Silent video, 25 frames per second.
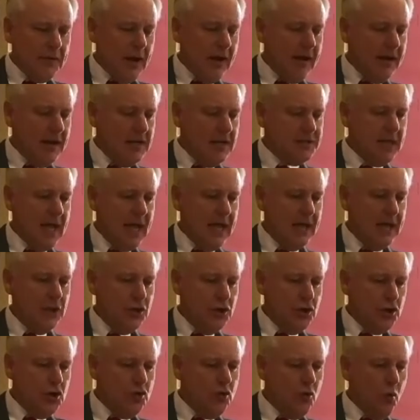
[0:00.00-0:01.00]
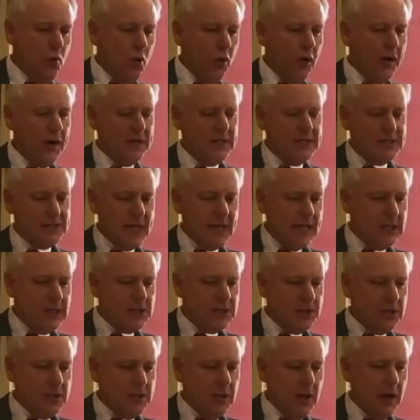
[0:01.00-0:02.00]
is a new
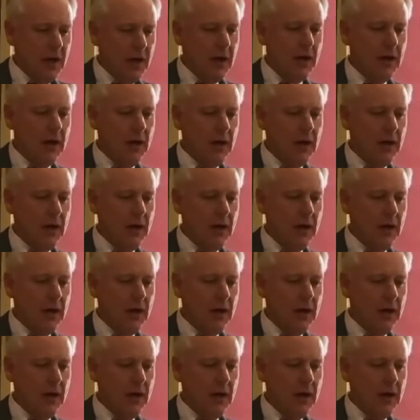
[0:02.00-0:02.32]
organization.